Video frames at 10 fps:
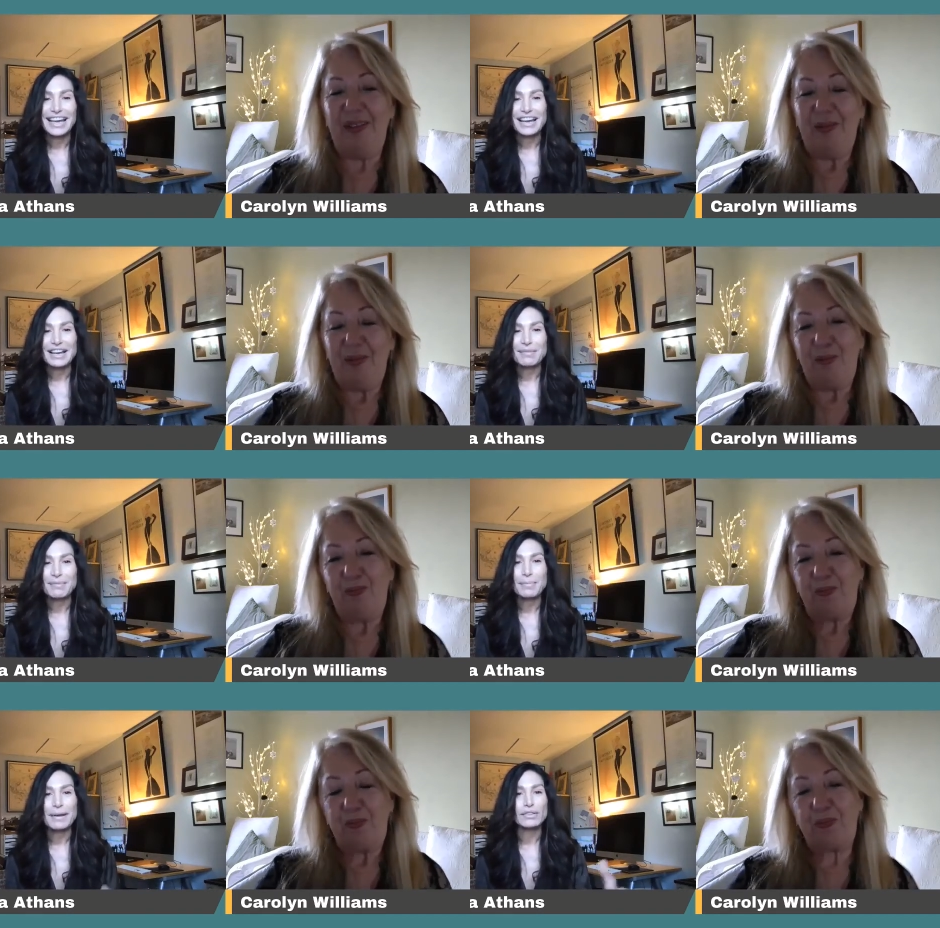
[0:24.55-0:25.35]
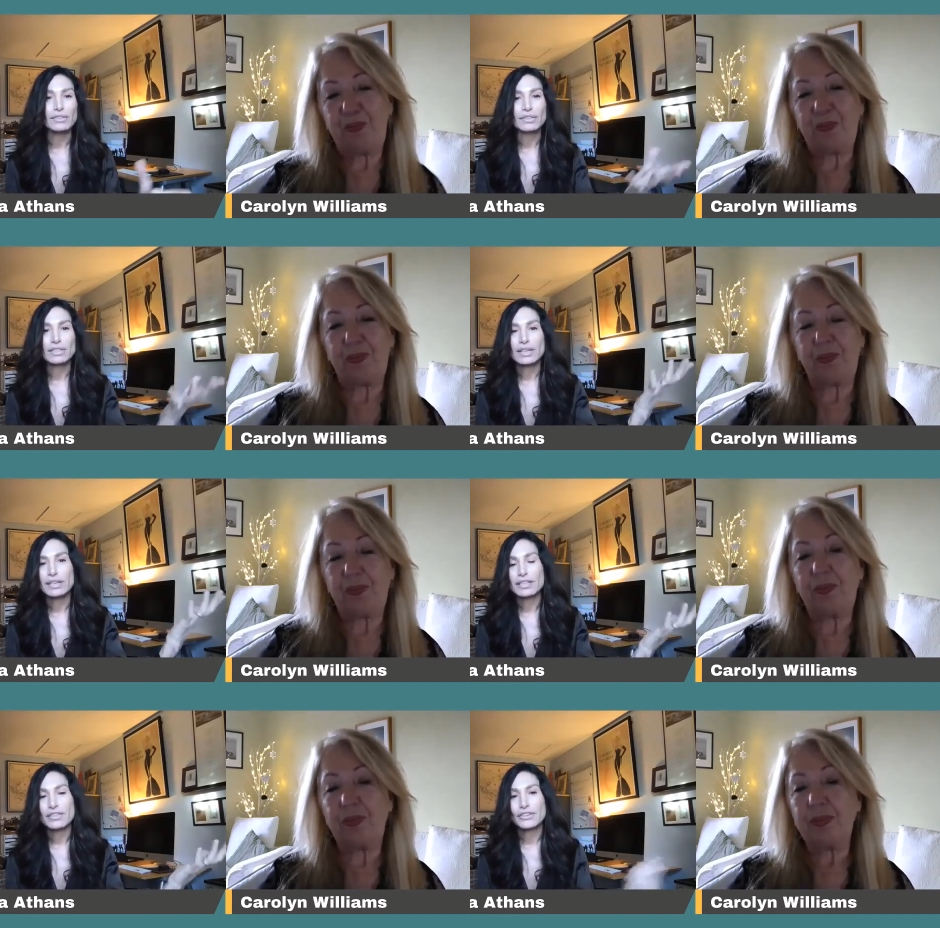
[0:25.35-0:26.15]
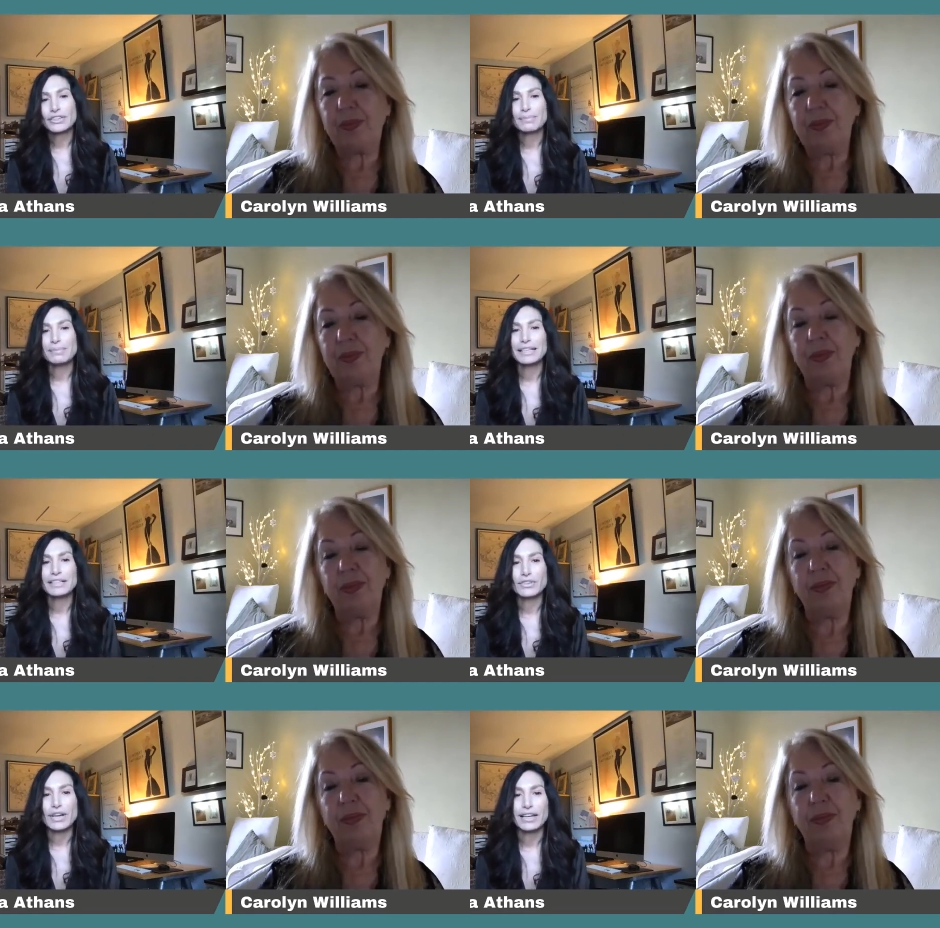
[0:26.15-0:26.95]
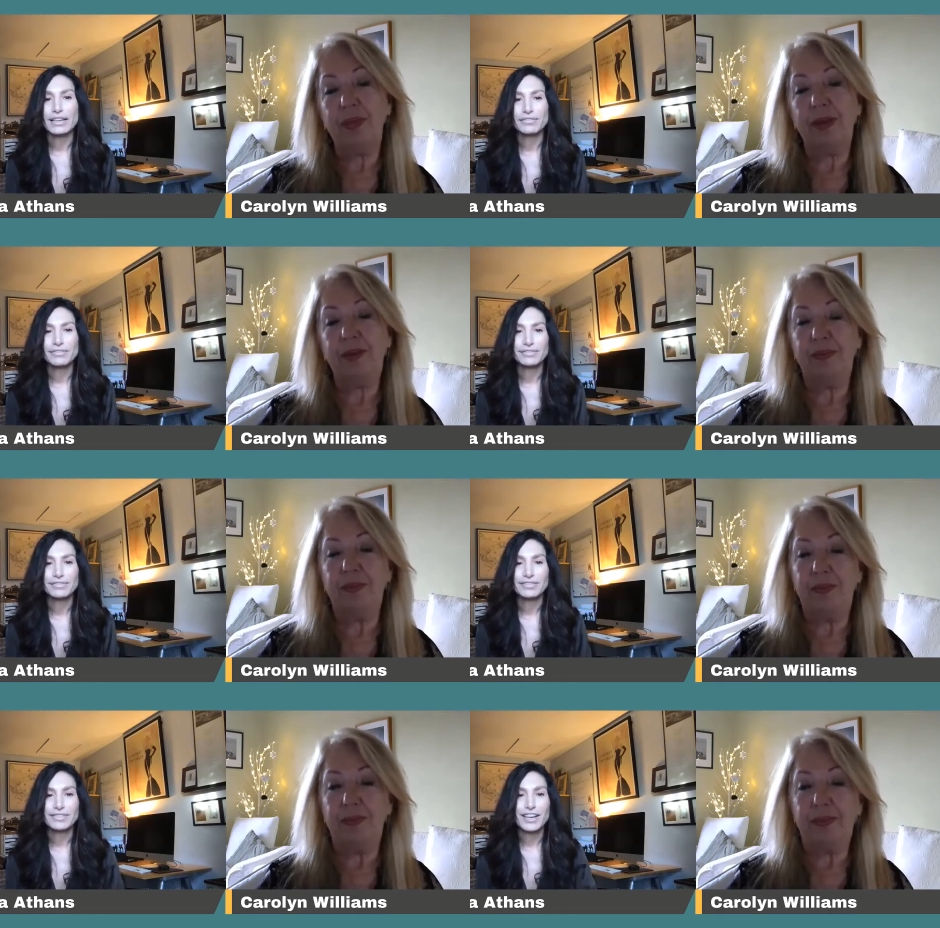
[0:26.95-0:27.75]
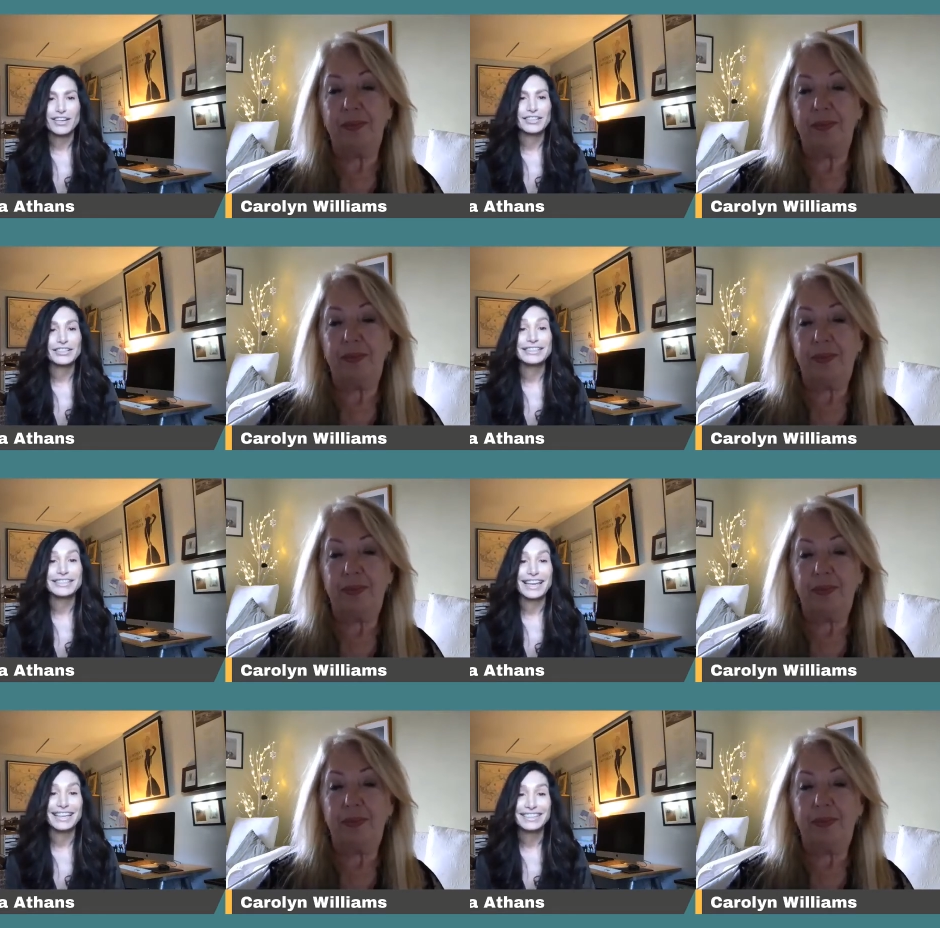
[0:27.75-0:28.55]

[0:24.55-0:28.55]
Speaker 1: um, about uh, 30 minute drive on a good day